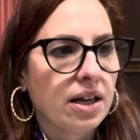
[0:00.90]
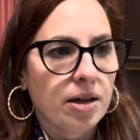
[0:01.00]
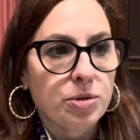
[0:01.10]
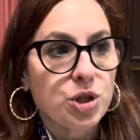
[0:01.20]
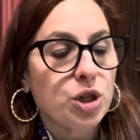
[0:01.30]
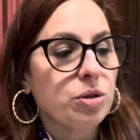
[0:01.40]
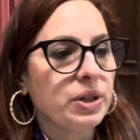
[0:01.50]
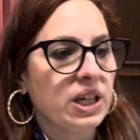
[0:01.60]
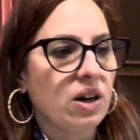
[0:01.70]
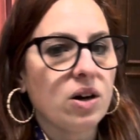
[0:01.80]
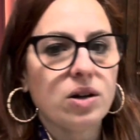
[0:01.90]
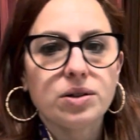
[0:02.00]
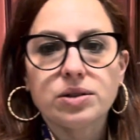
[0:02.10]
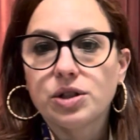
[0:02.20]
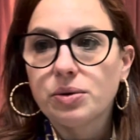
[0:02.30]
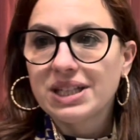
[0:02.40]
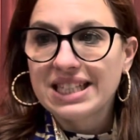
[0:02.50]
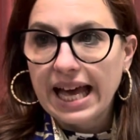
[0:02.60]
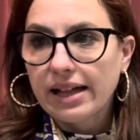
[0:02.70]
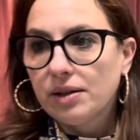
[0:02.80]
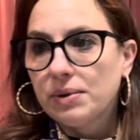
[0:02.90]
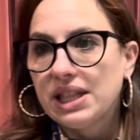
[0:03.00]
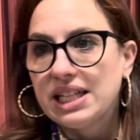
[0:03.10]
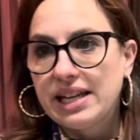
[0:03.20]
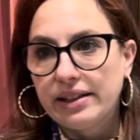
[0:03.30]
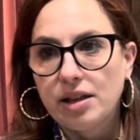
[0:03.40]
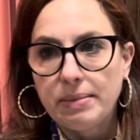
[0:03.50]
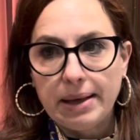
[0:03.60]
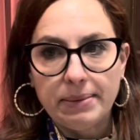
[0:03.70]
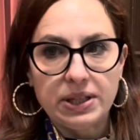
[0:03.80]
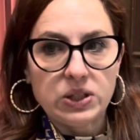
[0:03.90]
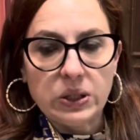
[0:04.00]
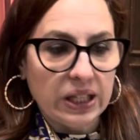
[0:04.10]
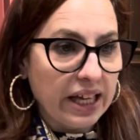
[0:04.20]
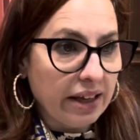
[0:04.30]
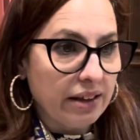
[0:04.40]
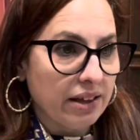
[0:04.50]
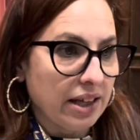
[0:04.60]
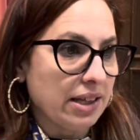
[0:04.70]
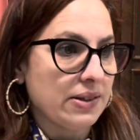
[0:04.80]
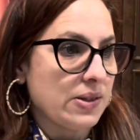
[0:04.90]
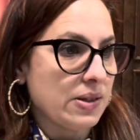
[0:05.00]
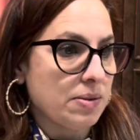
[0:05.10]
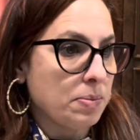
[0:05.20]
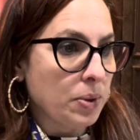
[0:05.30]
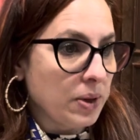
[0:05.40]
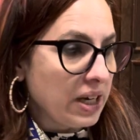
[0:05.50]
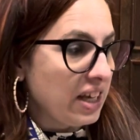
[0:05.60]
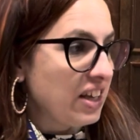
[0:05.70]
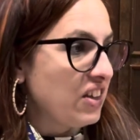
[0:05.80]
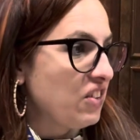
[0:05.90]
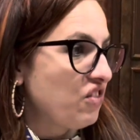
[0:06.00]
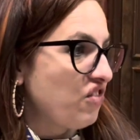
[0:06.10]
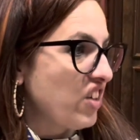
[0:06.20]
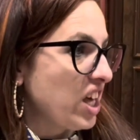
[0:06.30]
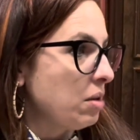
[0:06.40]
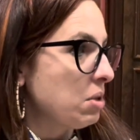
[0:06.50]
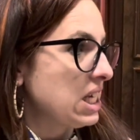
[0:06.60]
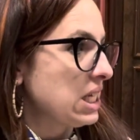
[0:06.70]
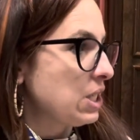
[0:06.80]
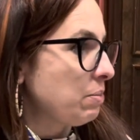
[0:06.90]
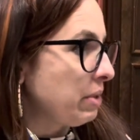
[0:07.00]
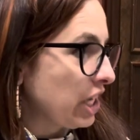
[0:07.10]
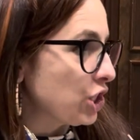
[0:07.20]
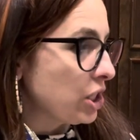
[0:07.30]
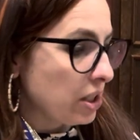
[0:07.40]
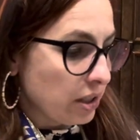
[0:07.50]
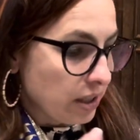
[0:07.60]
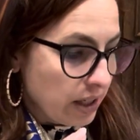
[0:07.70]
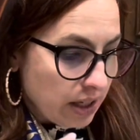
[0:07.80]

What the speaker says: I'm sure we all know exactly what the Ten Commandments look like. It's pretty famous picture.